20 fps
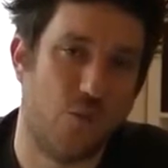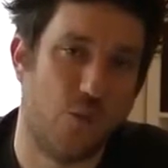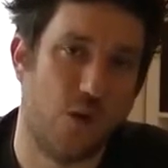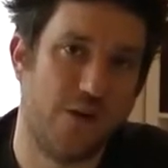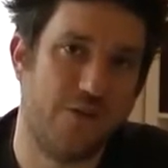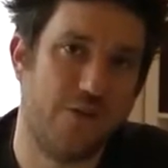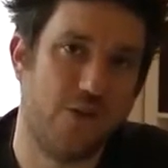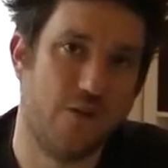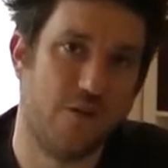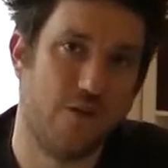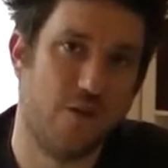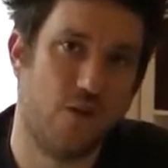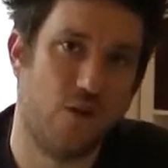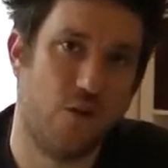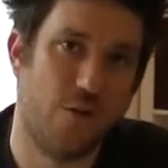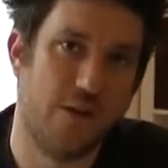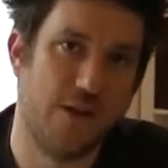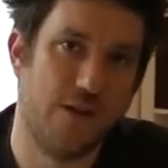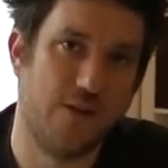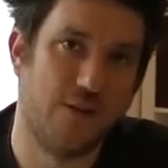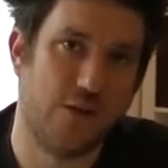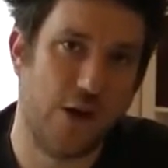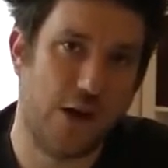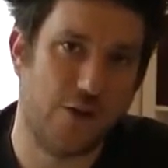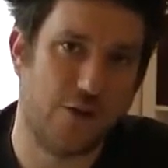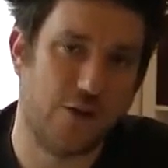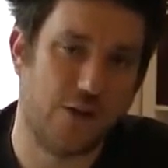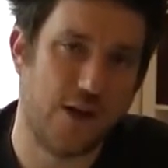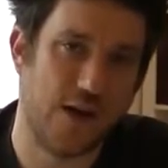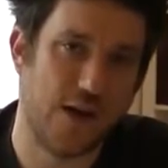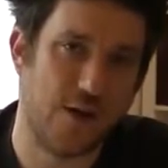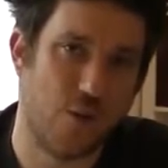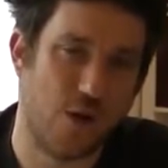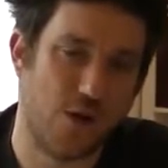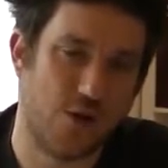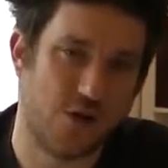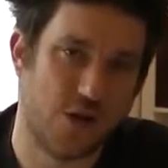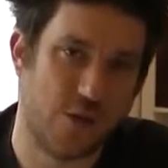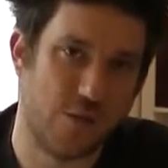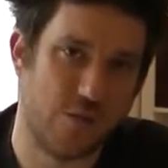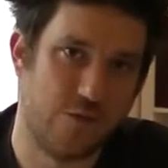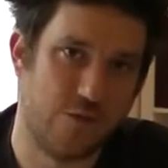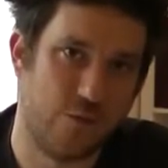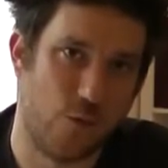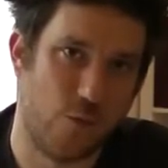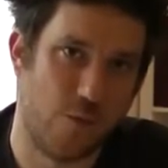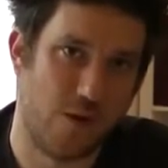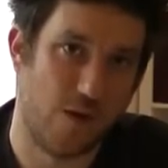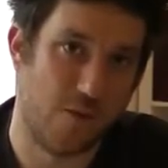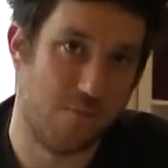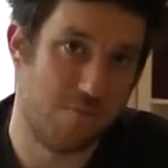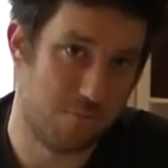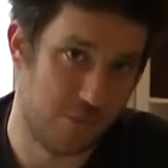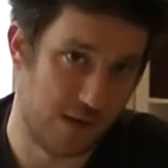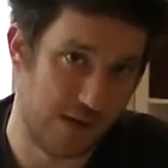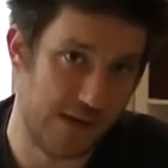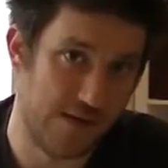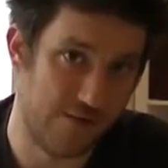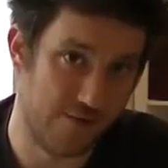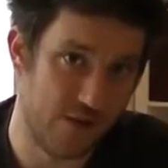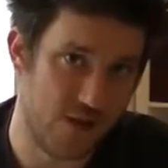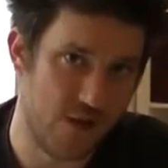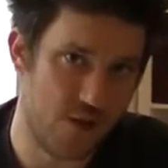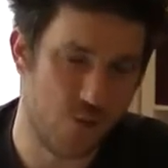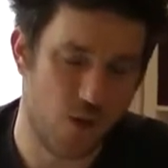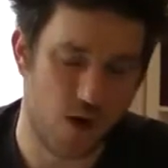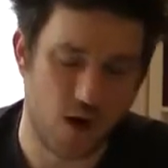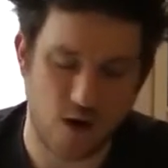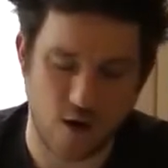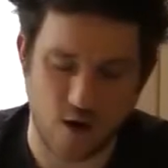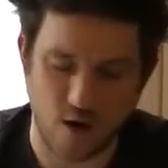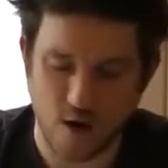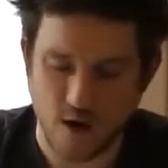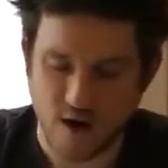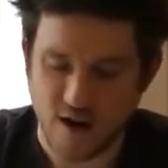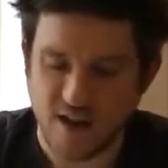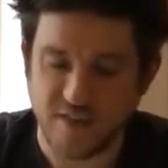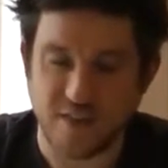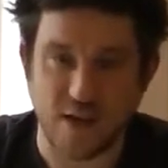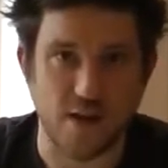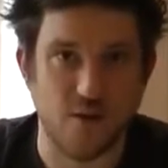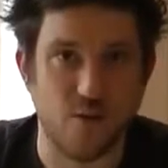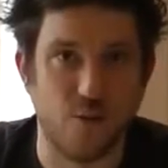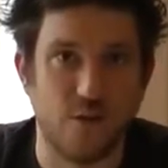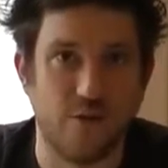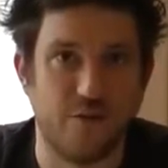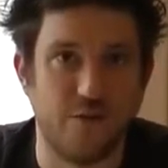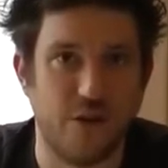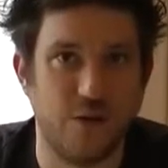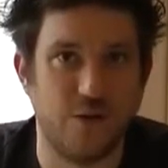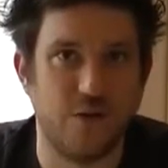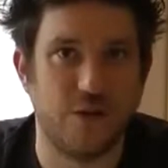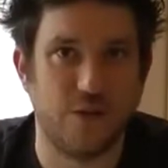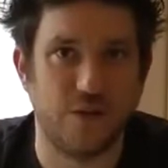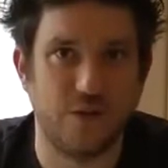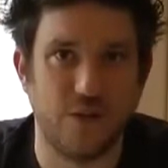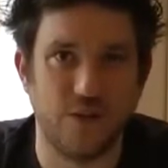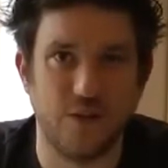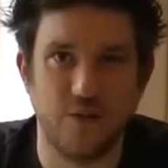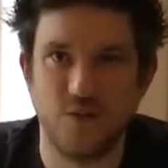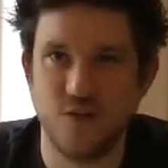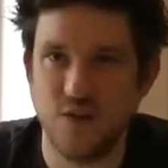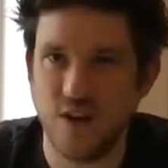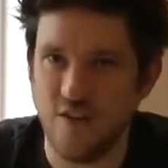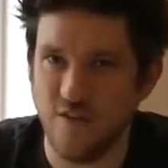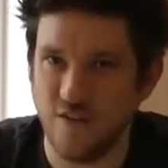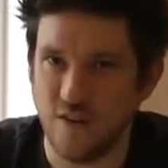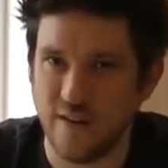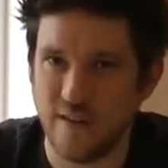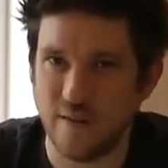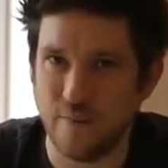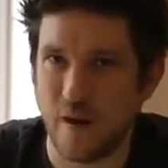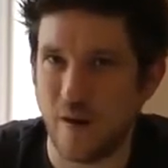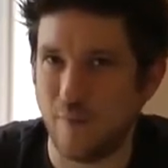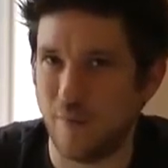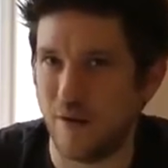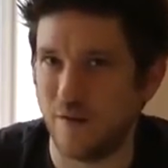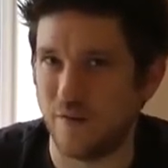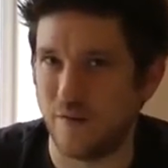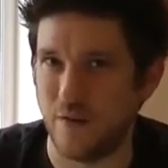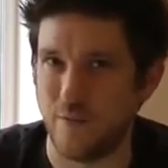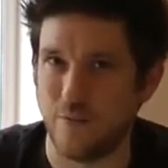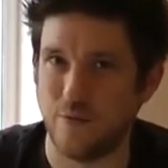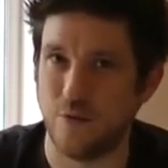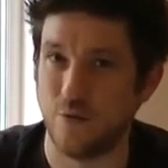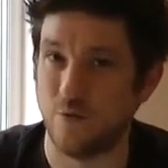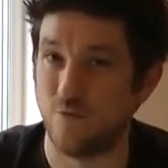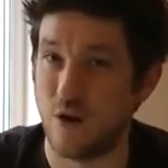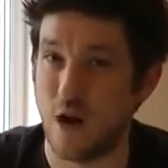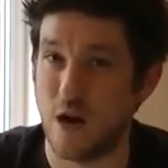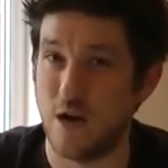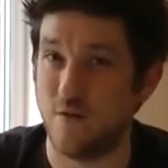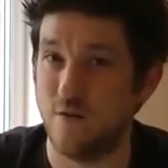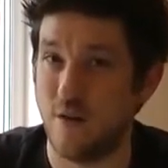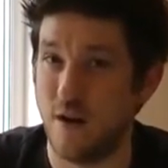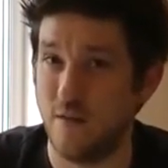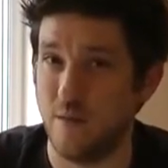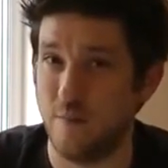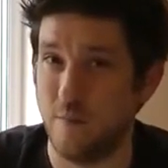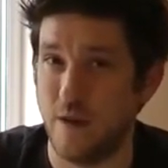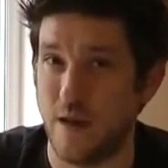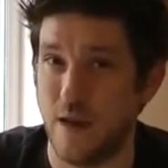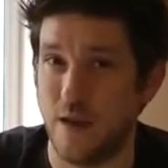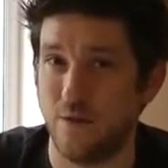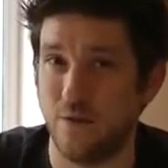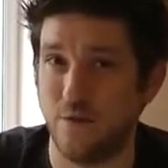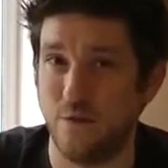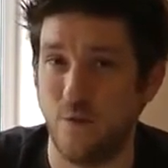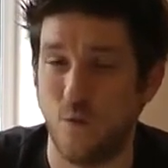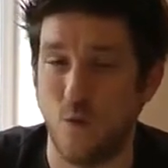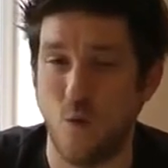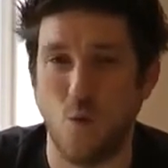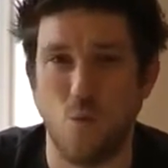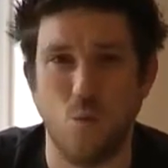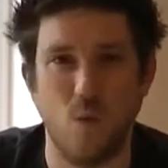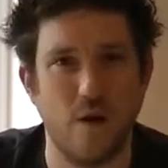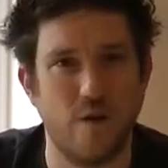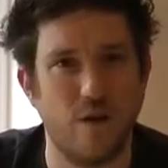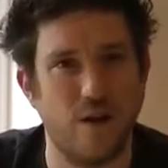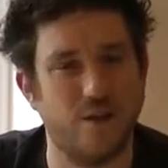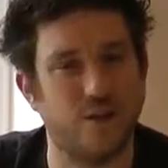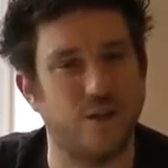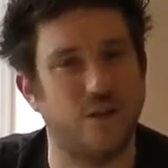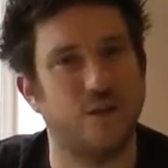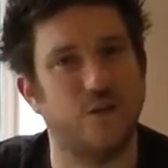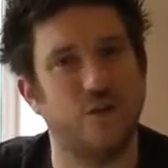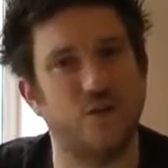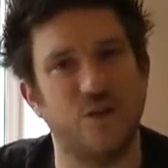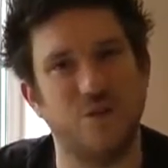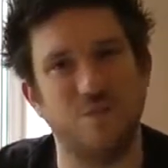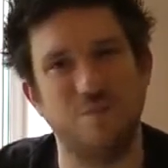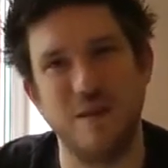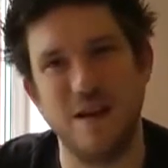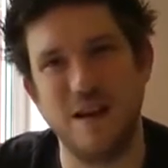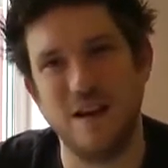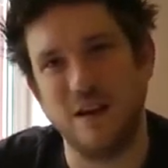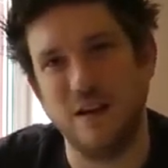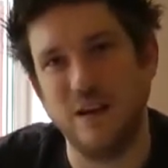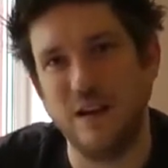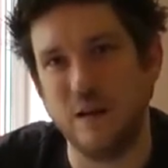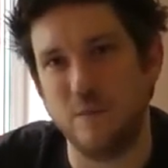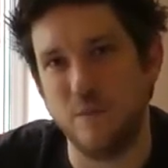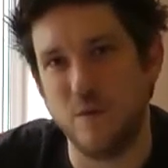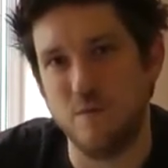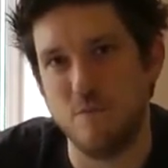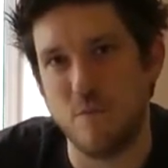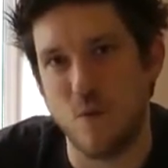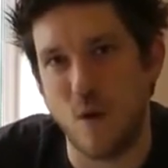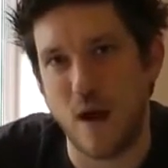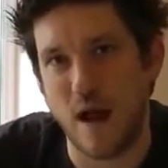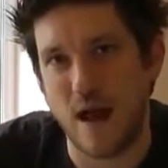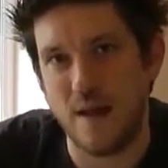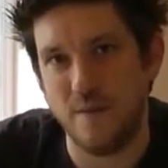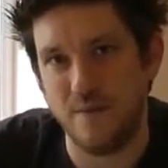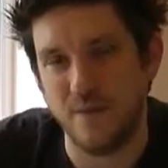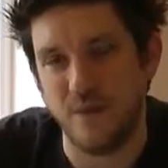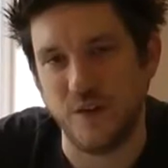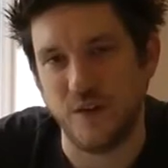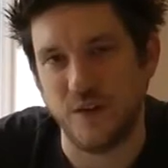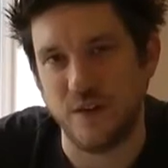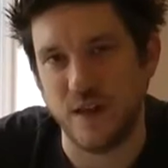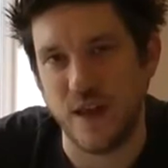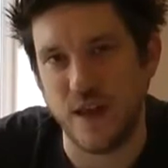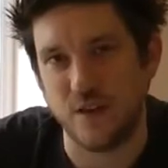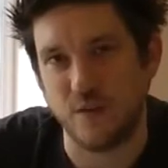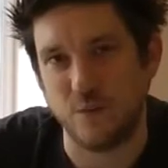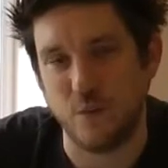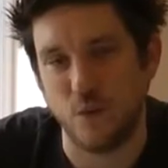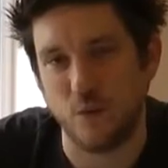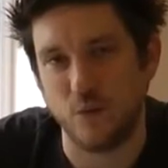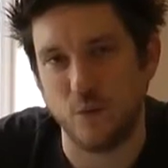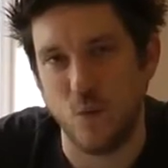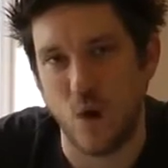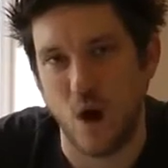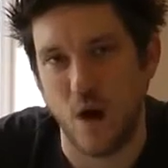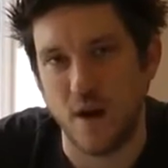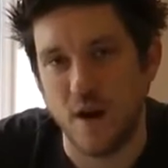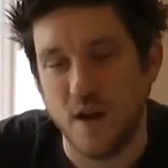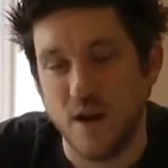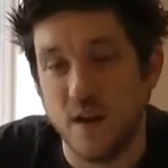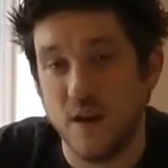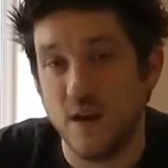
Well, if you're on the internet in any way, shape or form, and I believe that you are, then you will have noticed that generally the public seems to have rallied around the PS4, whereas it's been a little bit more anti the Xbox One.